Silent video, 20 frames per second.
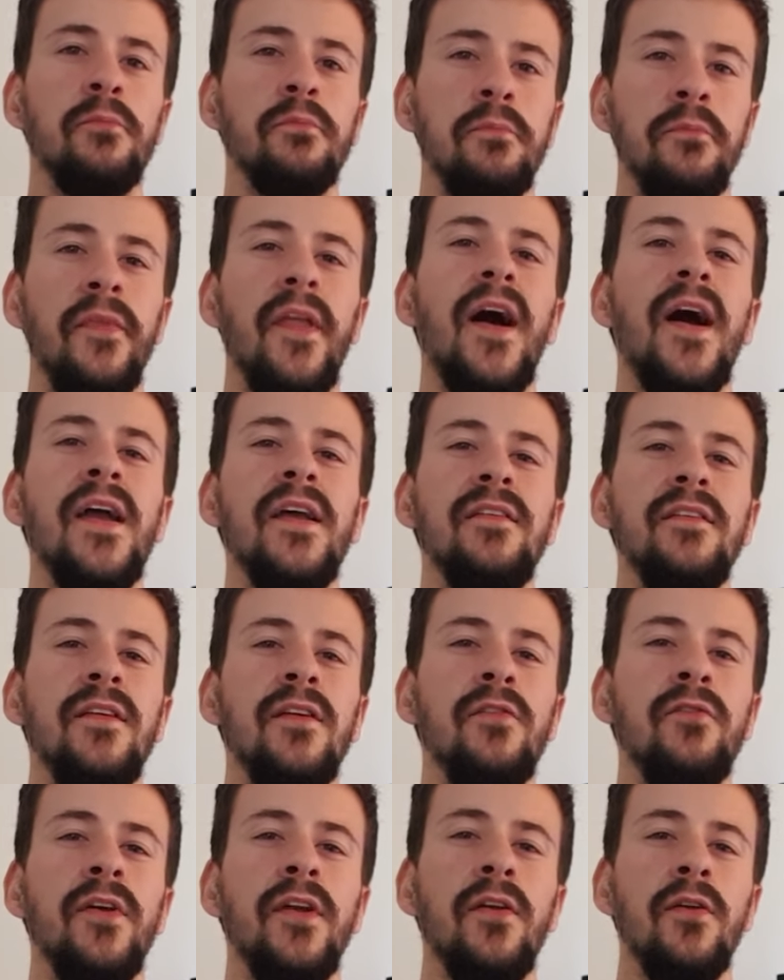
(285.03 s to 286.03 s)
nice. It
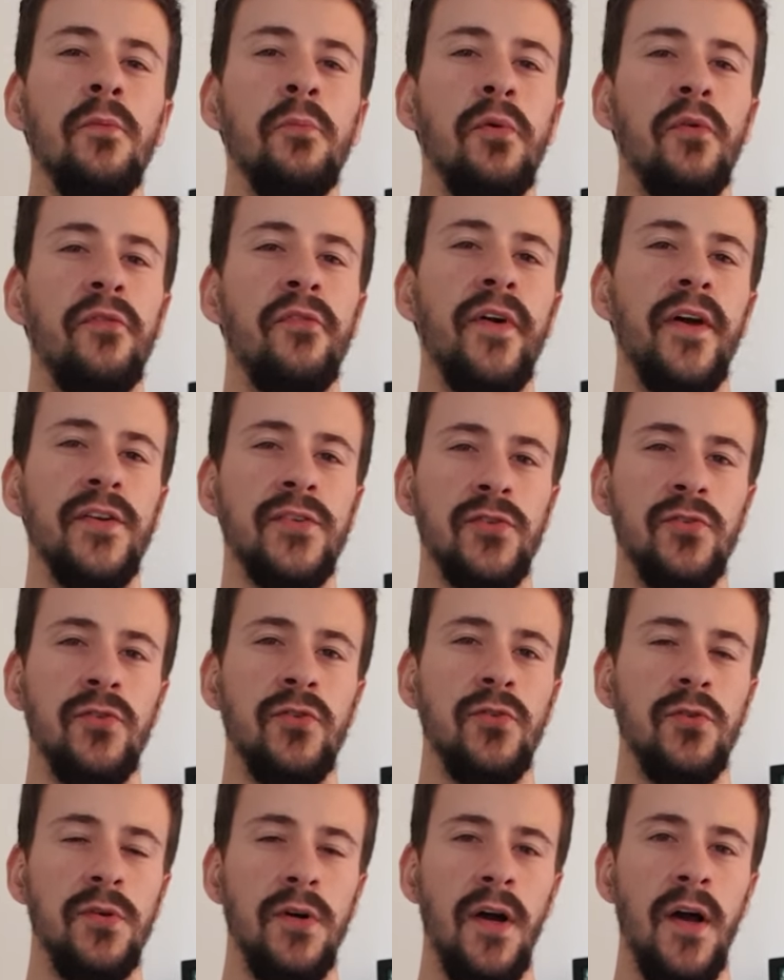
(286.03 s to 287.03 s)
didn't really look
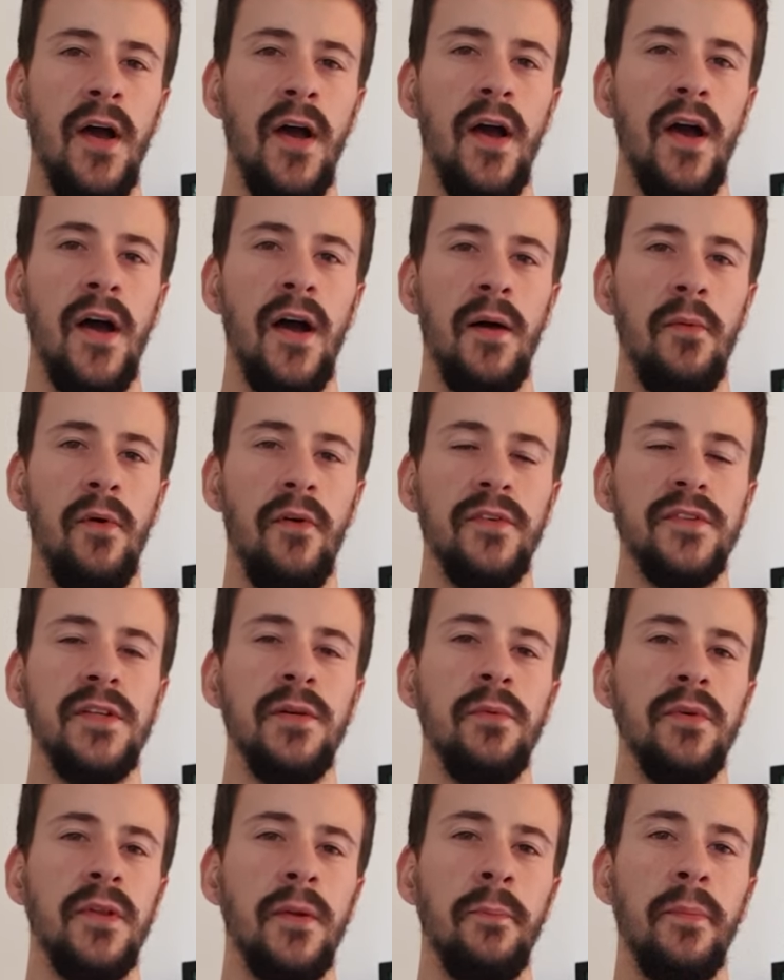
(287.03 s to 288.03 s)
professional. Um, obviously
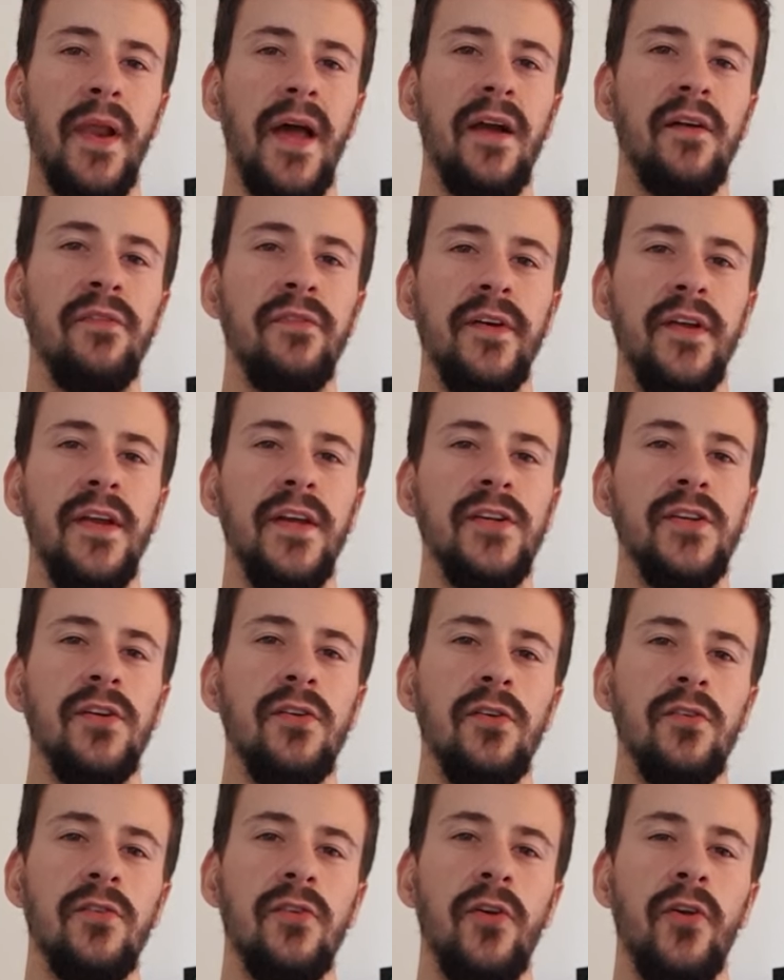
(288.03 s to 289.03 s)
with the black finish, it
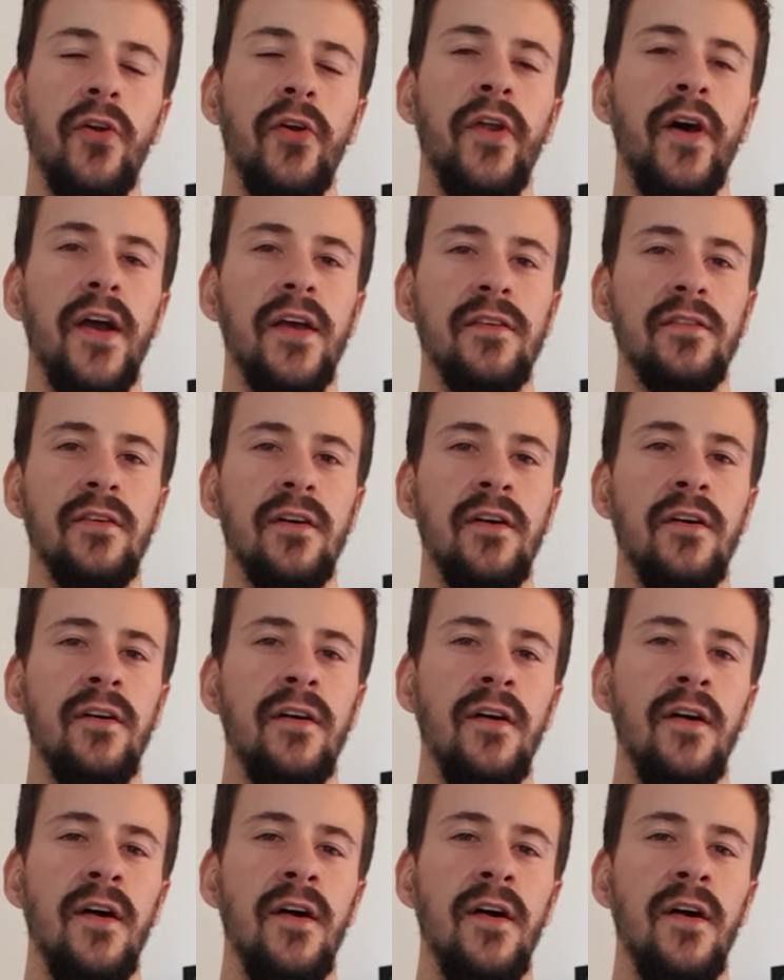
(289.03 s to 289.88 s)
looks a lot nicer.